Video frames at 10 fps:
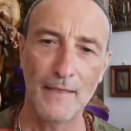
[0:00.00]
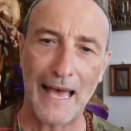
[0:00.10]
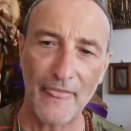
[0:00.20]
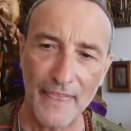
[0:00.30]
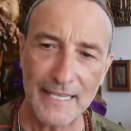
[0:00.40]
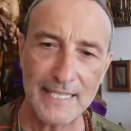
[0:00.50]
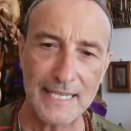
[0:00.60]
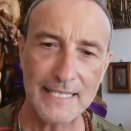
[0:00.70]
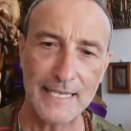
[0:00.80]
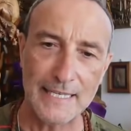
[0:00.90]
that this
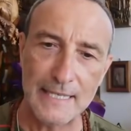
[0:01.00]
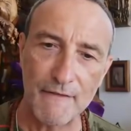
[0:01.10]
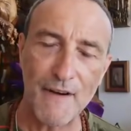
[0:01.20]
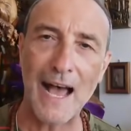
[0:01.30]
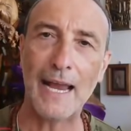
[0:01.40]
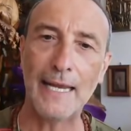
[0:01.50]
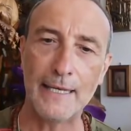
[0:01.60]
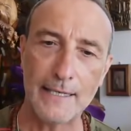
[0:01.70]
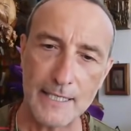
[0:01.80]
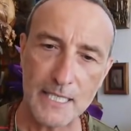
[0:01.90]
is a
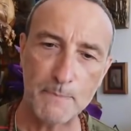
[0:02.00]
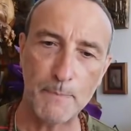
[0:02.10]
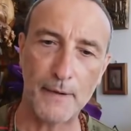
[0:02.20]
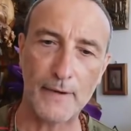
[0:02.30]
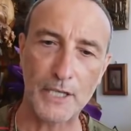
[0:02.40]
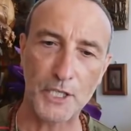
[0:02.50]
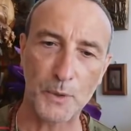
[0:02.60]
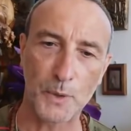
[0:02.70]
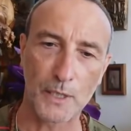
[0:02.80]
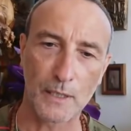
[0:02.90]
divine
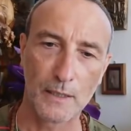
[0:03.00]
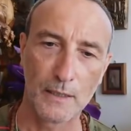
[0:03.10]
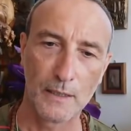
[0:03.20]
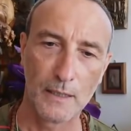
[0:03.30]
spiritual